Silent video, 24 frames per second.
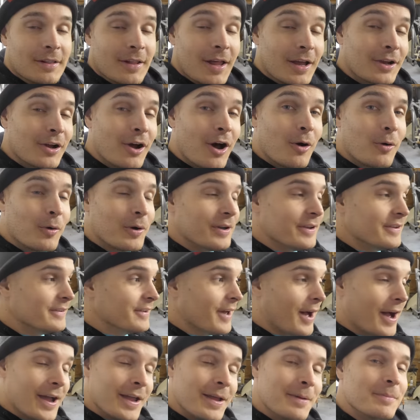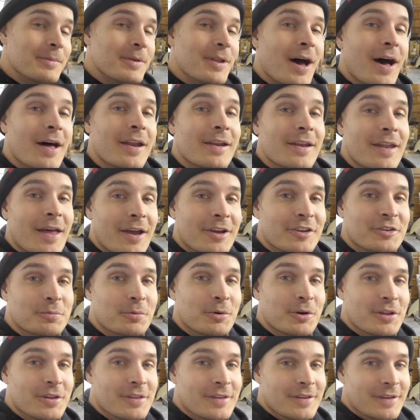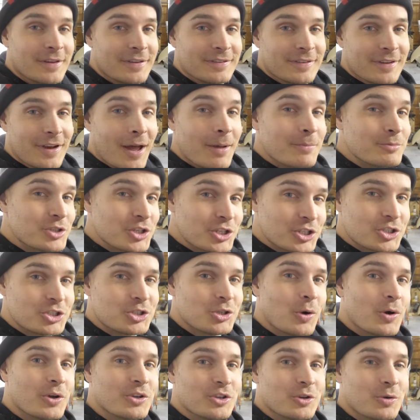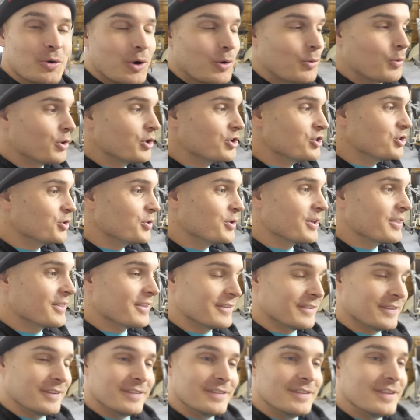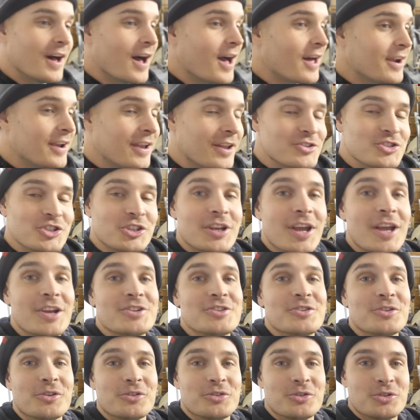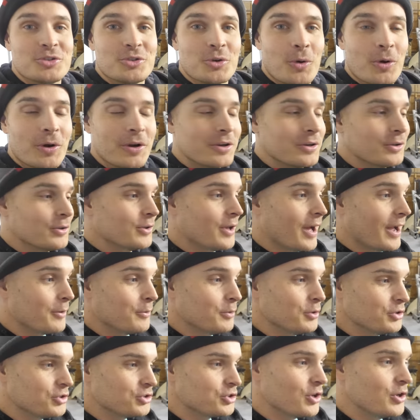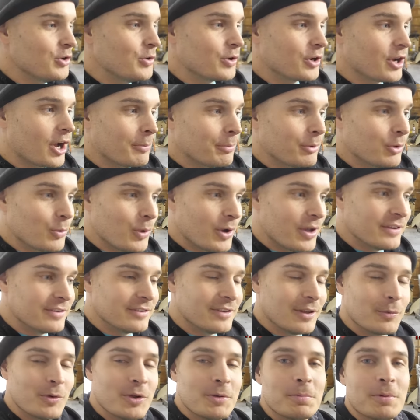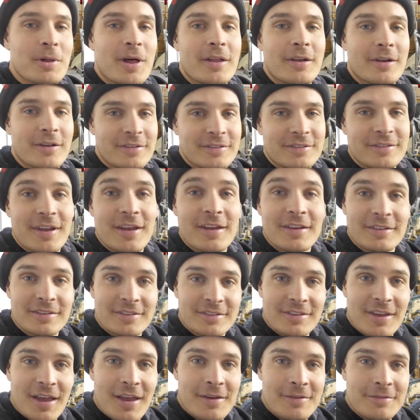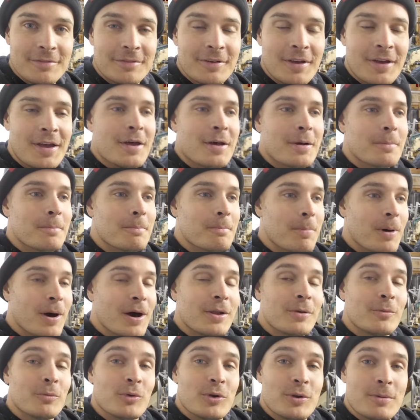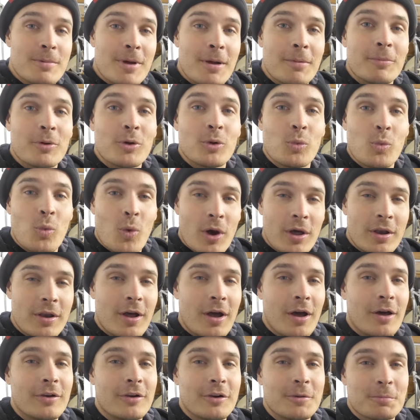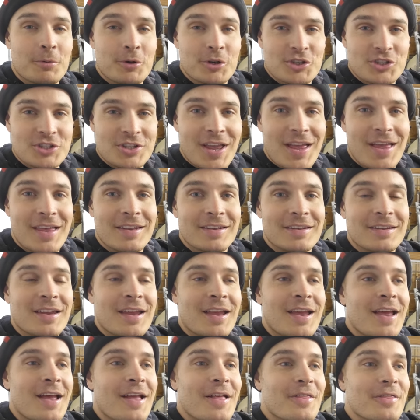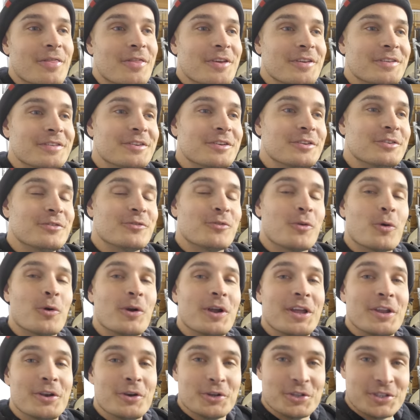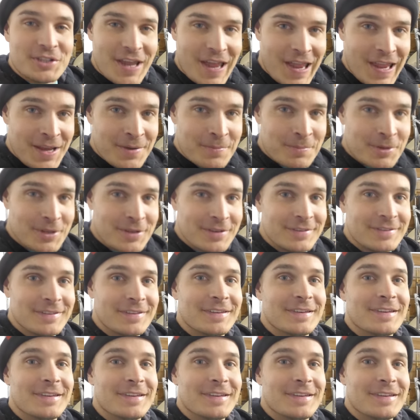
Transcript: Like always, I am not an expert in this, and I'm just showing you what we're doing. This is not an educational tutorial. I will show you a couple ways that we plan on staying safe, but remember one hundred percent, this is for entertainment,